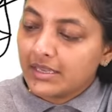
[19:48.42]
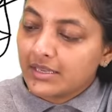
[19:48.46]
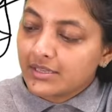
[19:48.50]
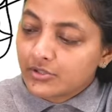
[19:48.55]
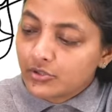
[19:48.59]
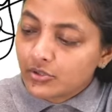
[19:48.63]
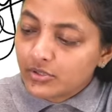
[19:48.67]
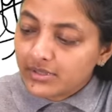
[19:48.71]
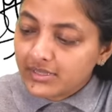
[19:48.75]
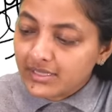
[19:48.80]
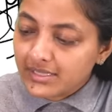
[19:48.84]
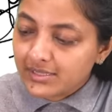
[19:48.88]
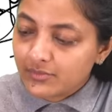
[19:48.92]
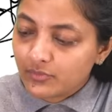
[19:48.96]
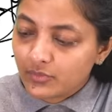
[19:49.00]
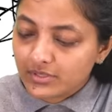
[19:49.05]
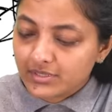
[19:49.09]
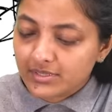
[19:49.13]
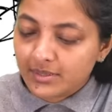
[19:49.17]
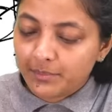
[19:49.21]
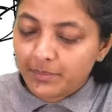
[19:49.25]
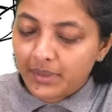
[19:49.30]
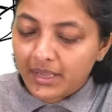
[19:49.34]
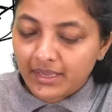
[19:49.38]
So this was
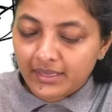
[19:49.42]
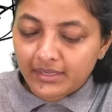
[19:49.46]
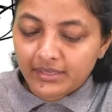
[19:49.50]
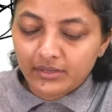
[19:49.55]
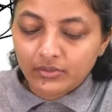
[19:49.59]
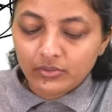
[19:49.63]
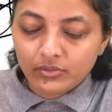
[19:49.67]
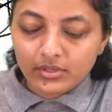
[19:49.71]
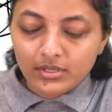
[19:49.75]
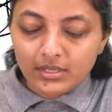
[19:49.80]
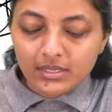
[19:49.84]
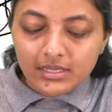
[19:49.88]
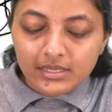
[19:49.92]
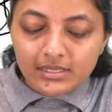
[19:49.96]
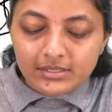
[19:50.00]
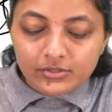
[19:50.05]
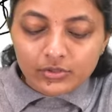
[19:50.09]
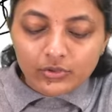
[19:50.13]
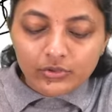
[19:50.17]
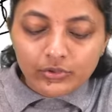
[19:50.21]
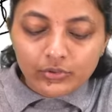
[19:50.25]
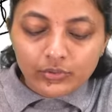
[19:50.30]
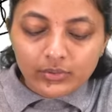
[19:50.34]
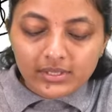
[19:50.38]
the background.
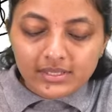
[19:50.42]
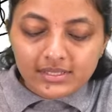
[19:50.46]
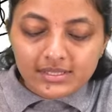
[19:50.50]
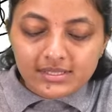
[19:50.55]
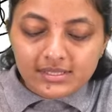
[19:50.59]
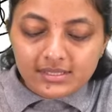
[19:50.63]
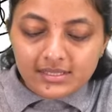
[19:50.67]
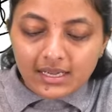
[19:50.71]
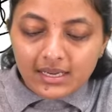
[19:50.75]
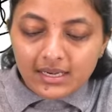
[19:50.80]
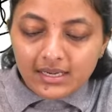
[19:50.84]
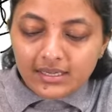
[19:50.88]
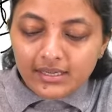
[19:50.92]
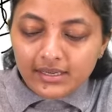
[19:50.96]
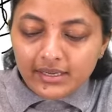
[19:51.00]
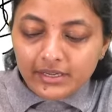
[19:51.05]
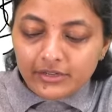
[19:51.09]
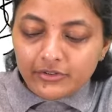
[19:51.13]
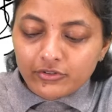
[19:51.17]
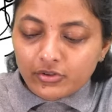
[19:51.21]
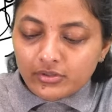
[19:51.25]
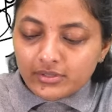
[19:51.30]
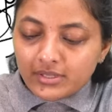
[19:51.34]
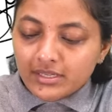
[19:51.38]
So you can start
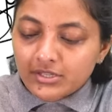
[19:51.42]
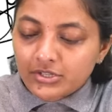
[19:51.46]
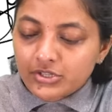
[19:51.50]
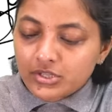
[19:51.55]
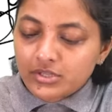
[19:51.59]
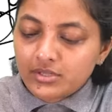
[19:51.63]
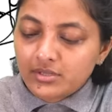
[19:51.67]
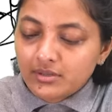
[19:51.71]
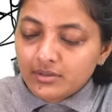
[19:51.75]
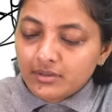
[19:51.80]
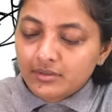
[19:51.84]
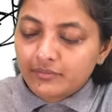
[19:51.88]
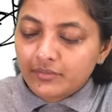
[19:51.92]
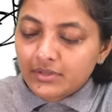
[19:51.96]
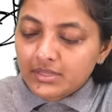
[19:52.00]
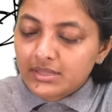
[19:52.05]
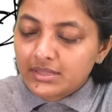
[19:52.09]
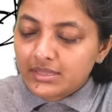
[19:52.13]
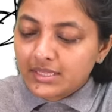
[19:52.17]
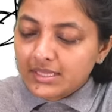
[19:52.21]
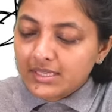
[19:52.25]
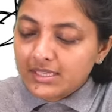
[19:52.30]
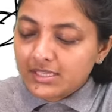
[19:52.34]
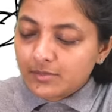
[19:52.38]
introduction
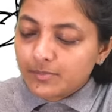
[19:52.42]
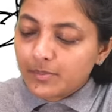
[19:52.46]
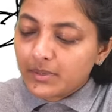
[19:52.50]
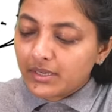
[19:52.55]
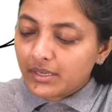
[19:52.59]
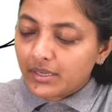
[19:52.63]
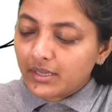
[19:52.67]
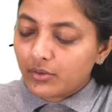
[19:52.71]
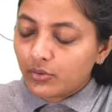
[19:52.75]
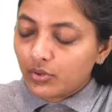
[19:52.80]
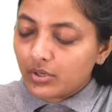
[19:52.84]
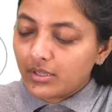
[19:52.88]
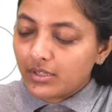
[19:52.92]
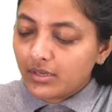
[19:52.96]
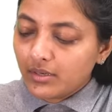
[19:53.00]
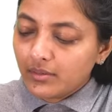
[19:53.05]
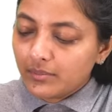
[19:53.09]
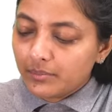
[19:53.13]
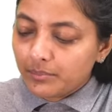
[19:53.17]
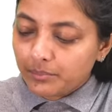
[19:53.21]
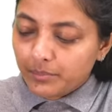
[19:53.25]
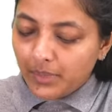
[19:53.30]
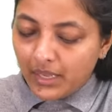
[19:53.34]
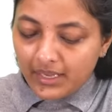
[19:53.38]
with these particular
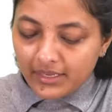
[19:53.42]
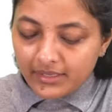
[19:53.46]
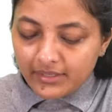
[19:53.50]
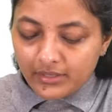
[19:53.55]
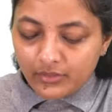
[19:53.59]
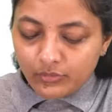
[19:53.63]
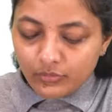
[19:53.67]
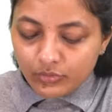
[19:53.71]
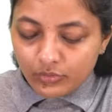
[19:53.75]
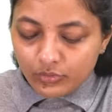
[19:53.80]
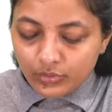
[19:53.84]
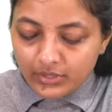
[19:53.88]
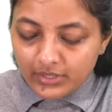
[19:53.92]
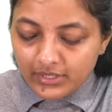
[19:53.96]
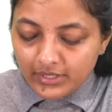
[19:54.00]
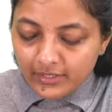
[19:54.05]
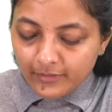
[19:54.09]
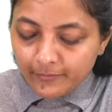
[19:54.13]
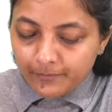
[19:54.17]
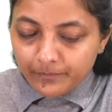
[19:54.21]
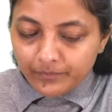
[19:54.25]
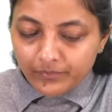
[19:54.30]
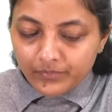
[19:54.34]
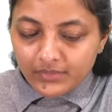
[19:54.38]
background
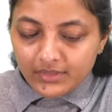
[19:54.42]
only,